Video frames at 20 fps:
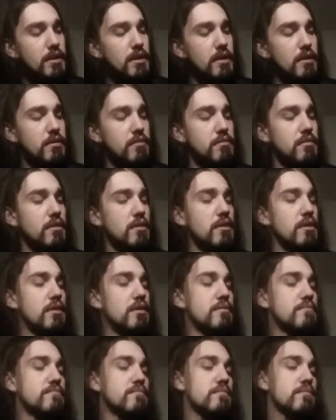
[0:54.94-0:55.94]

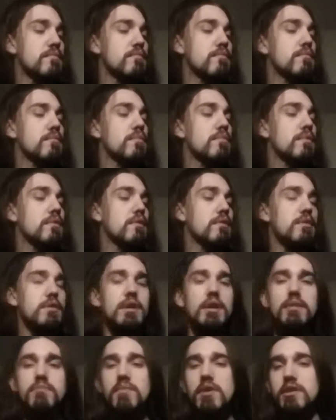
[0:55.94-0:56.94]
Now,
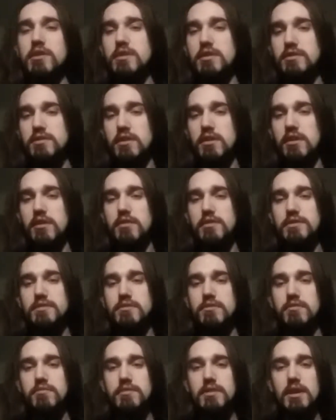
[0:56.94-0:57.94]
again, my guitar is
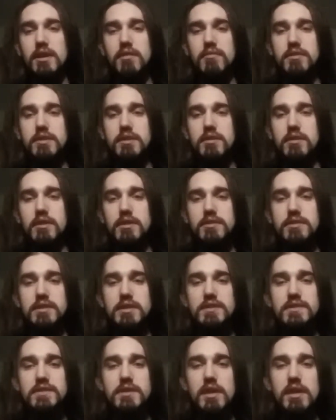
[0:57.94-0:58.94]
tuned down in
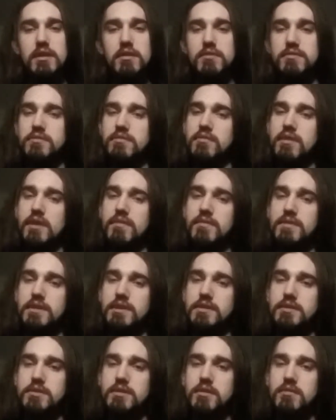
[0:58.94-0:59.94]
D standard, so
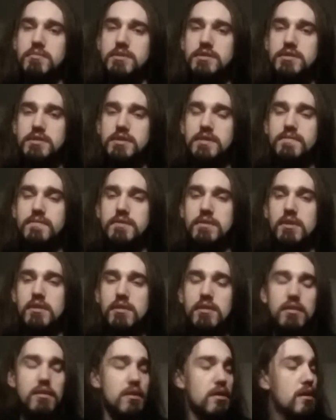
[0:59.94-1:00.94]
everything's going to be
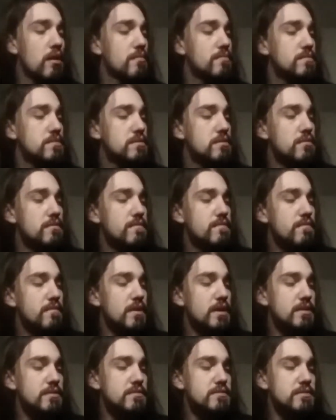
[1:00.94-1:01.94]
shifted up 2
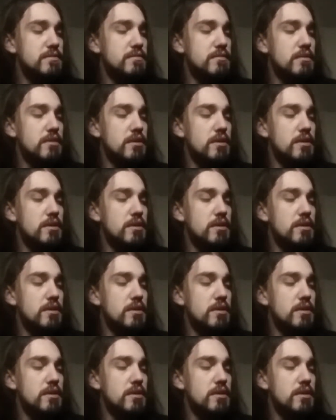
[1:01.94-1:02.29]
frets.